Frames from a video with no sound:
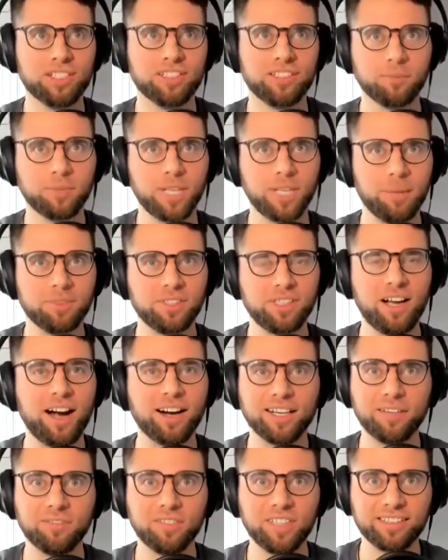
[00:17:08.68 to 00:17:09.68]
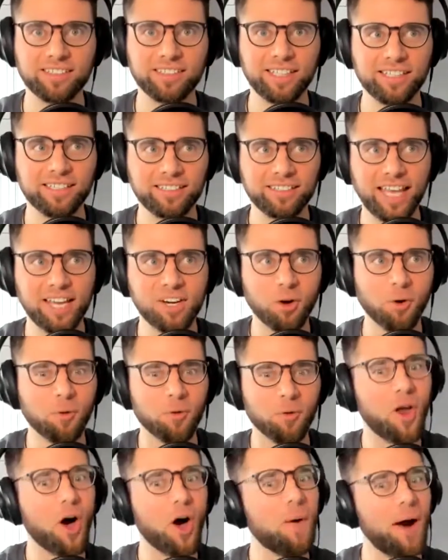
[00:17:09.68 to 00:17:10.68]
sometimes right. cognitive dissonance. They
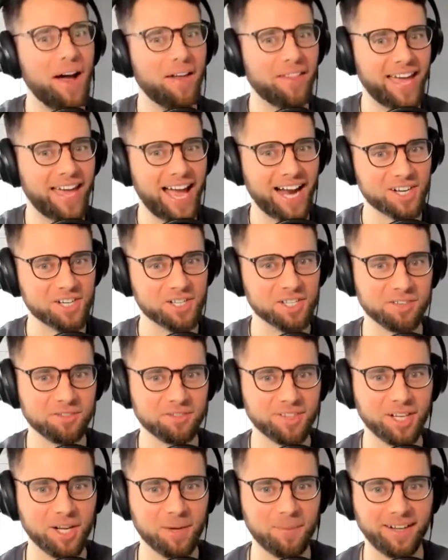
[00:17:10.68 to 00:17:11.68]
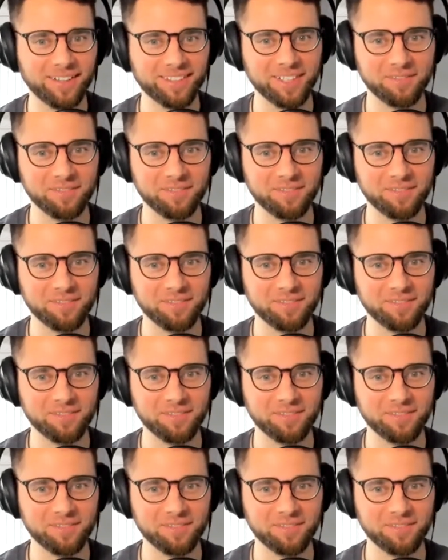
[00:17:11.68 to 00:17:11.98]
don't know how they actually feel exactly. about